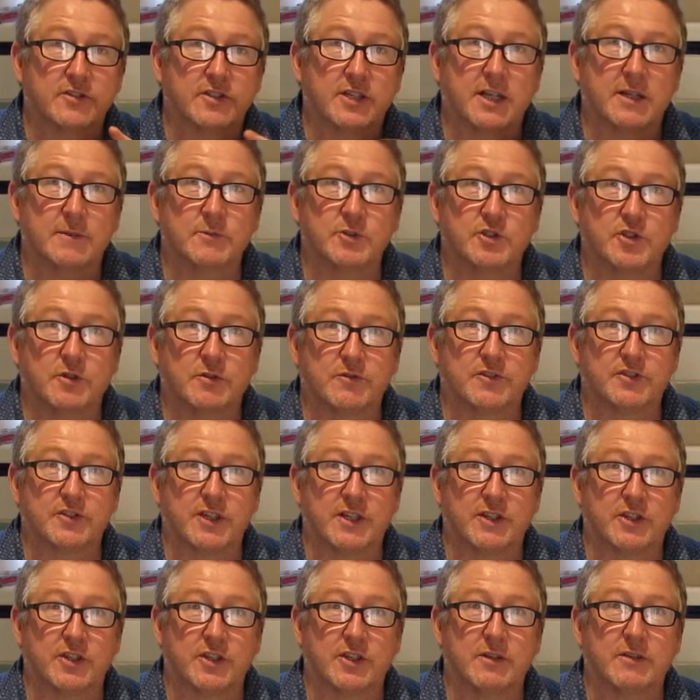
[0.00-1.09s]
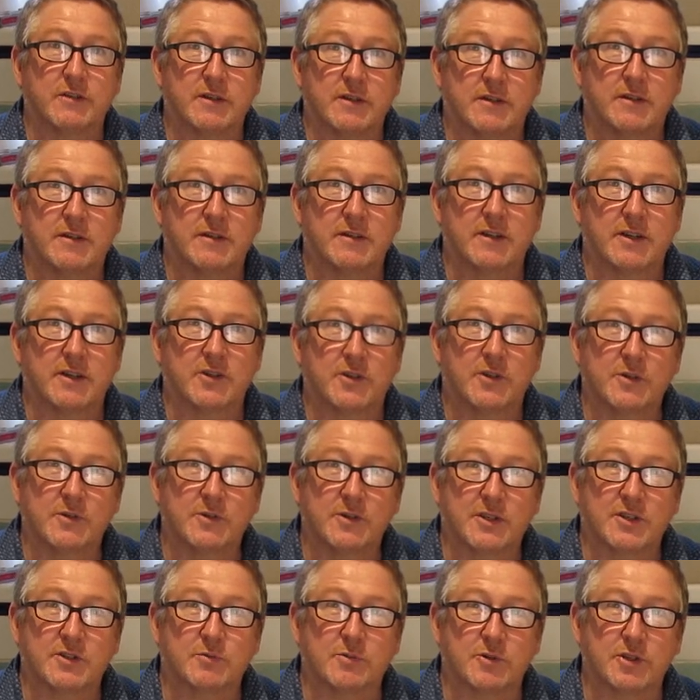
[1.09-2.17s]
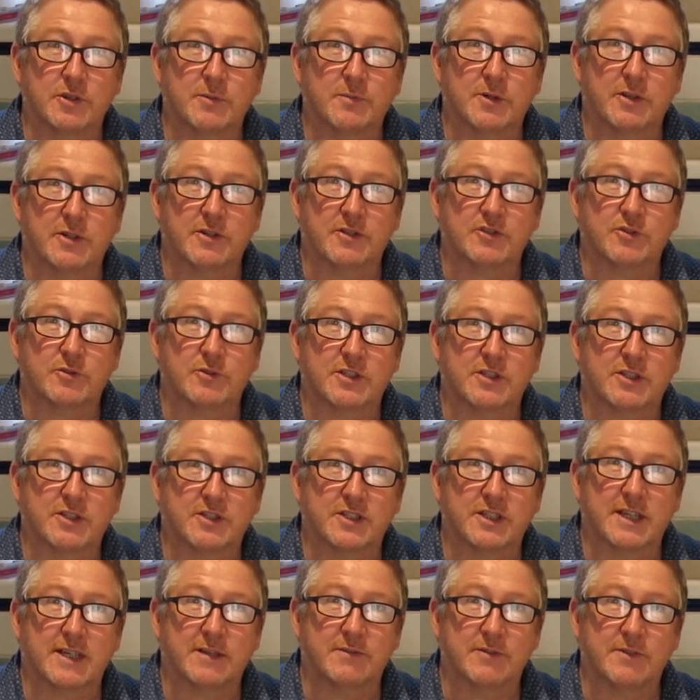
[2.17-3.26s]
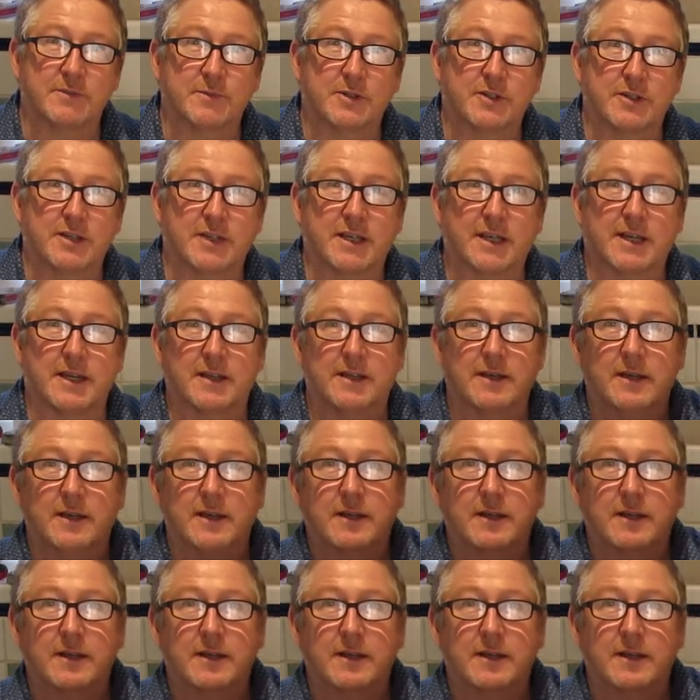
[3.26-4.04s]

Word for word: tell them John sent you, and who knows what you might sort of discount you might get.